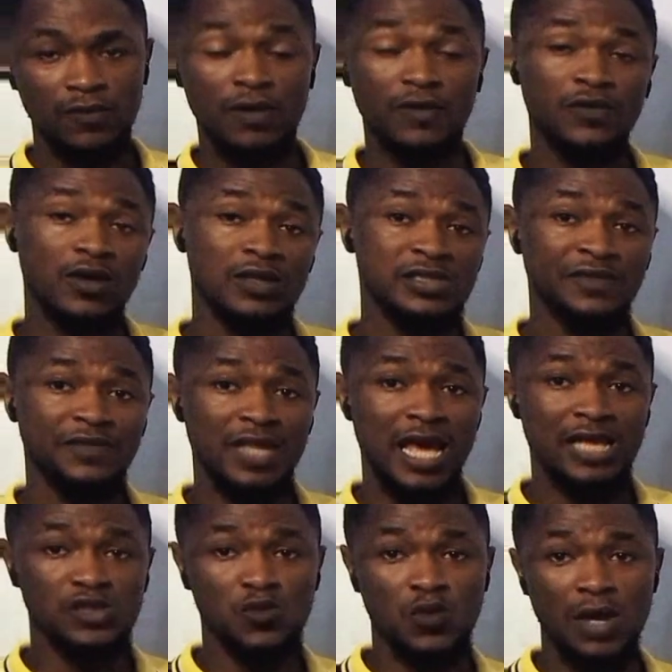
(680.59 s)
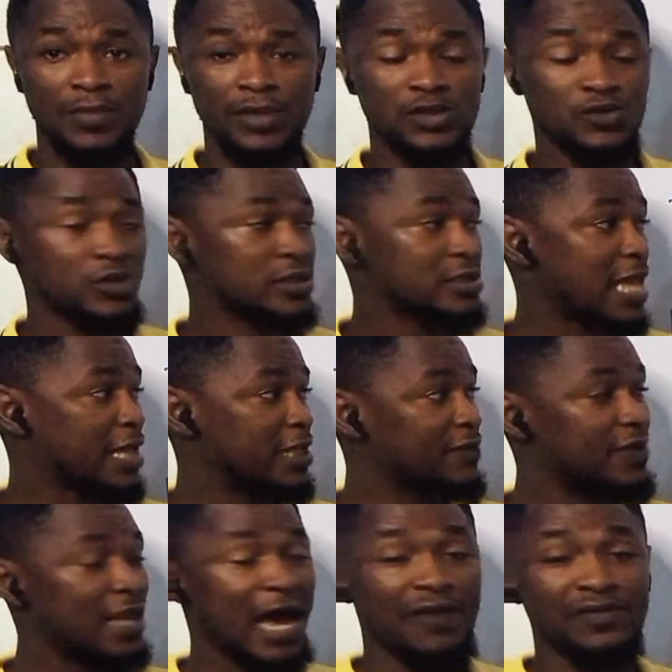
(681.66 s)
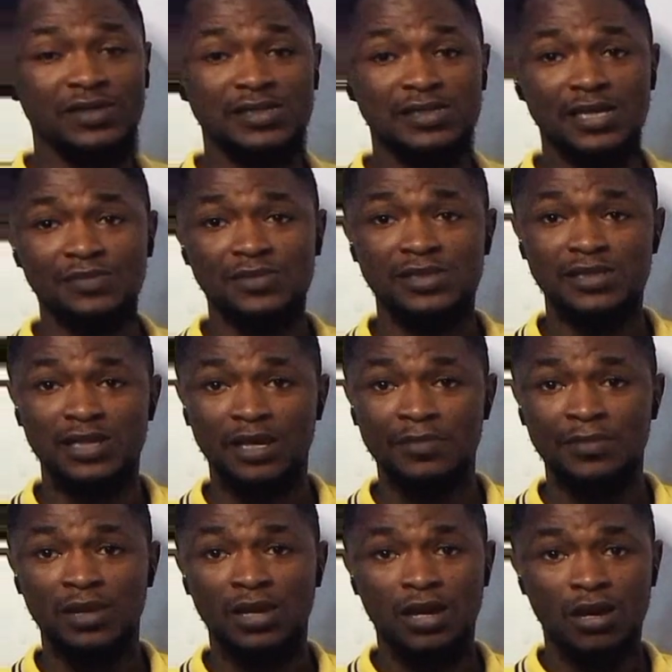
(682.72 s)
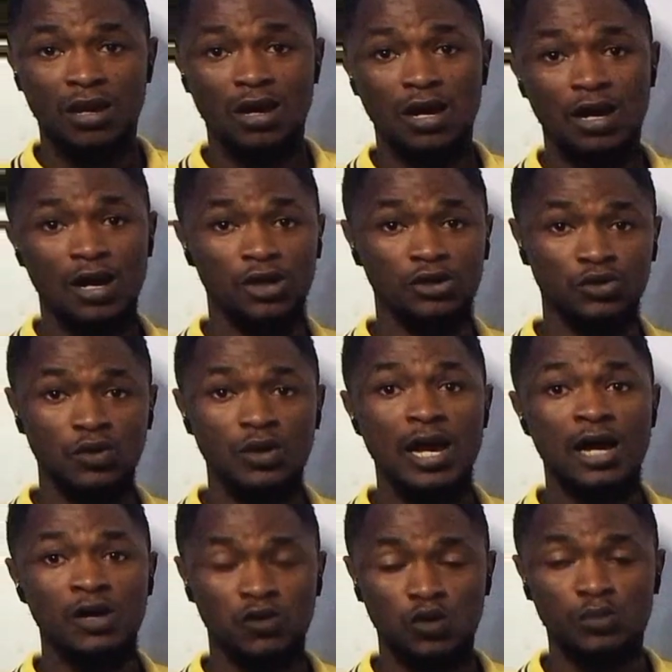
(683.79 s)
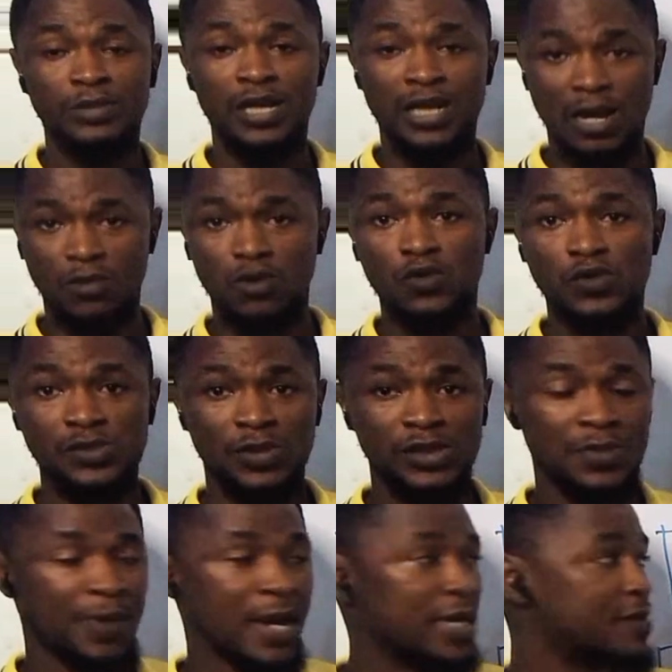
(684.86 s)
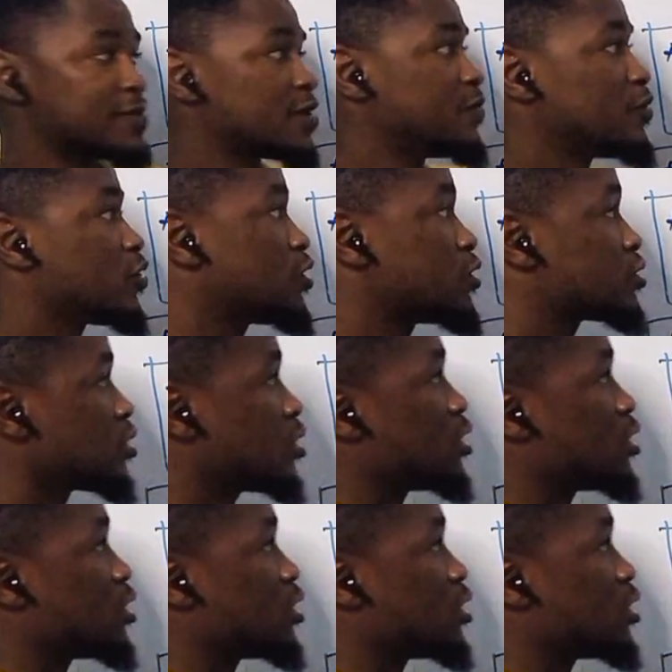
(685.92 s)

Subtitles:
Of course, if they are square matrix, like if they have the same row and column, they can always multiply themselves, because